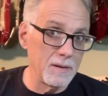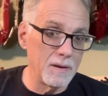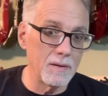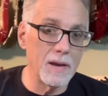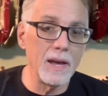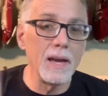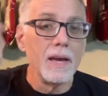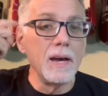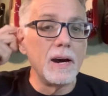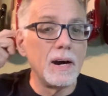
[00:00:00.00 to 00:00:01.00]
Okay.
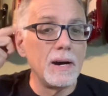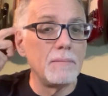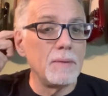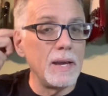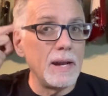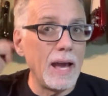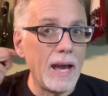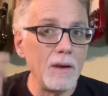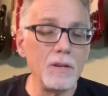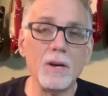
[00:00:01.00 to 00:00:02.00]
And
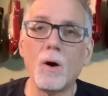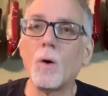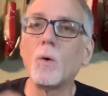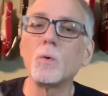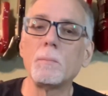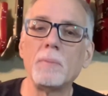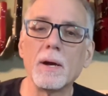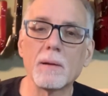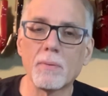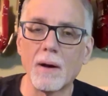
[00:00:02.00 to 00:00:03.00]
how do you hold a
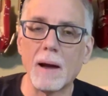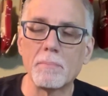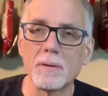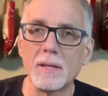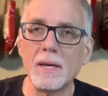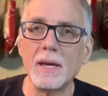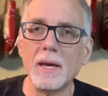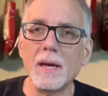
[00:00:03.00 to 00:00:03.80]
pick properly